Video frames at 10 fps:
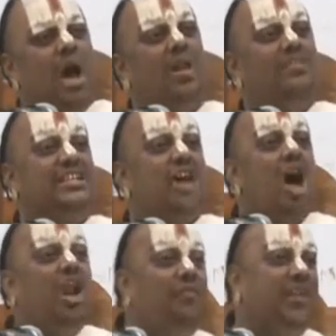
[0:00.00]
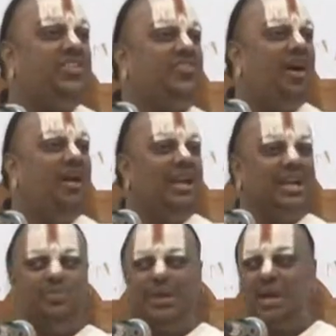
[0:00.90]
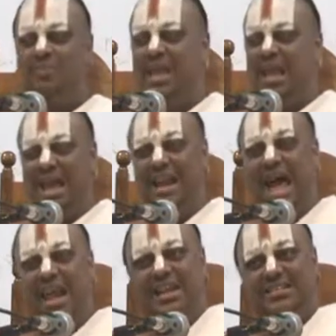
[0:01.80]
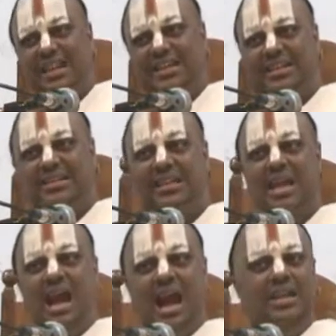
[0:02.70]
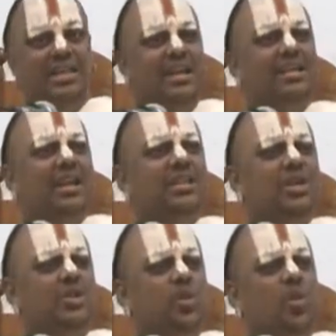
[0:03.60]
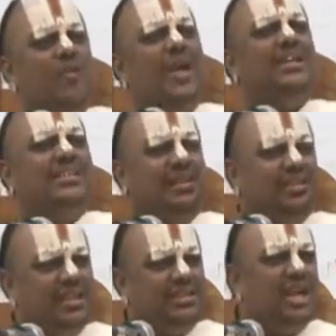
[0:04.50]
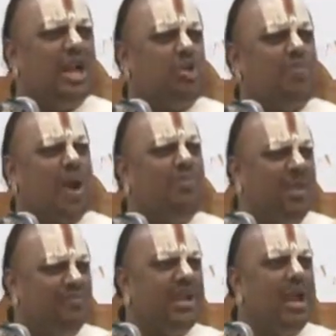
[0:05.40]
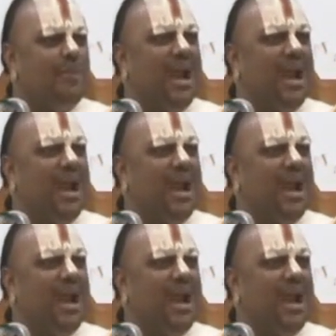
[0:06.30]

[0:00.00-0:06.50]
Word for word: So all of this horrific soil has become an arid status and that is the reason to various other things and also problems,